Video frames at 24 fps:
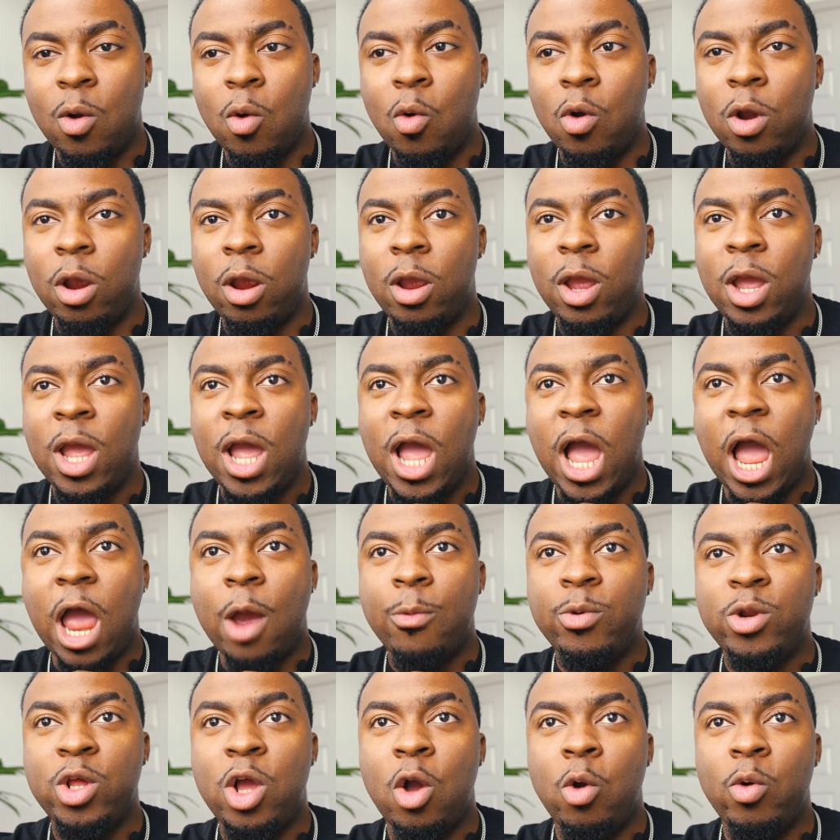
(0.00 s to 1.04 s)
Or I
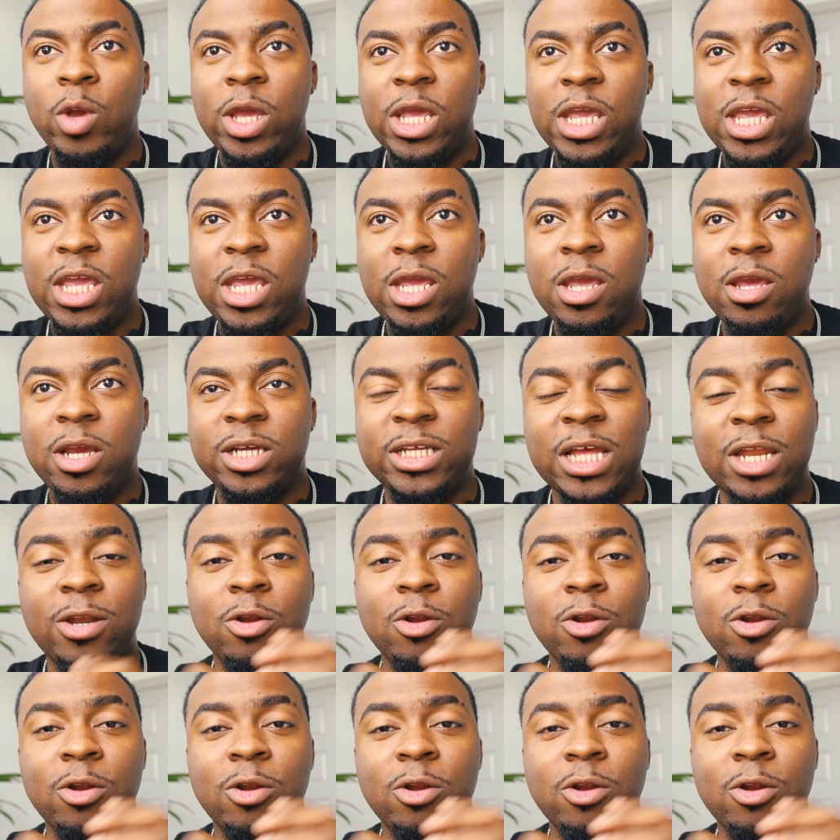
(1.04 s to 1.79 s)
would go eat, because I